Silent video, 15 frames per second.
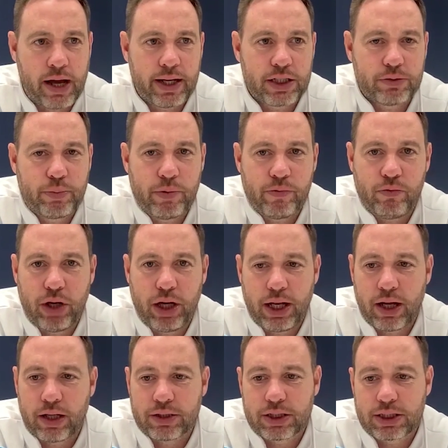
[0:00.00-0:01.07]
That's been really
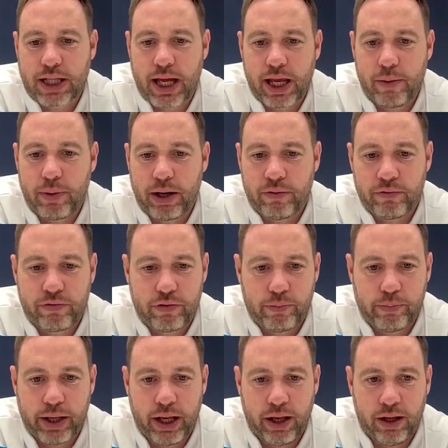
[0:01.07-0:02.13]
unstable in for
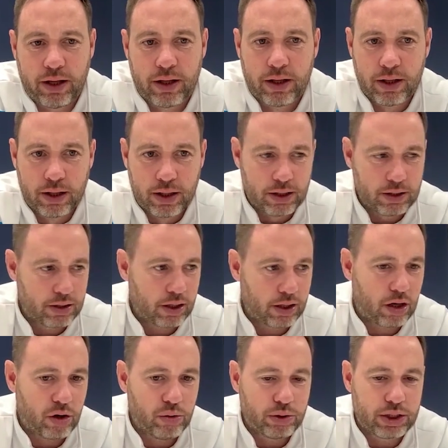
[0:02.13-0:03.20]
me, the
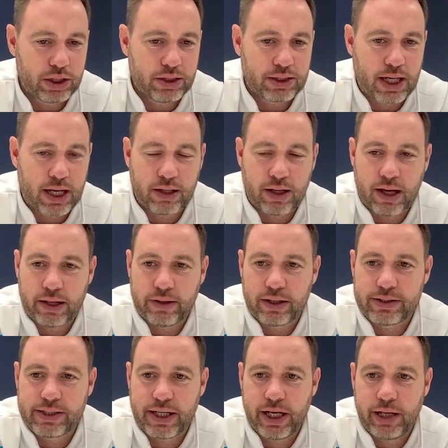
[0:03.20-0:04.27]
coaches and the
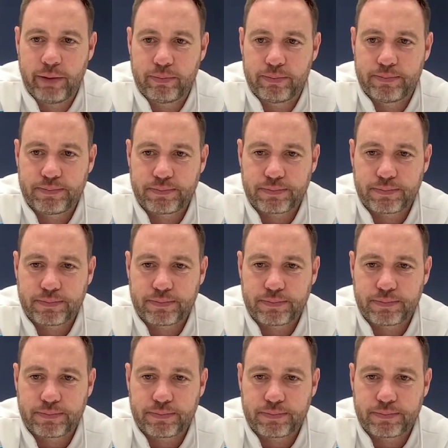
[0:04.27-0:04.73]
team,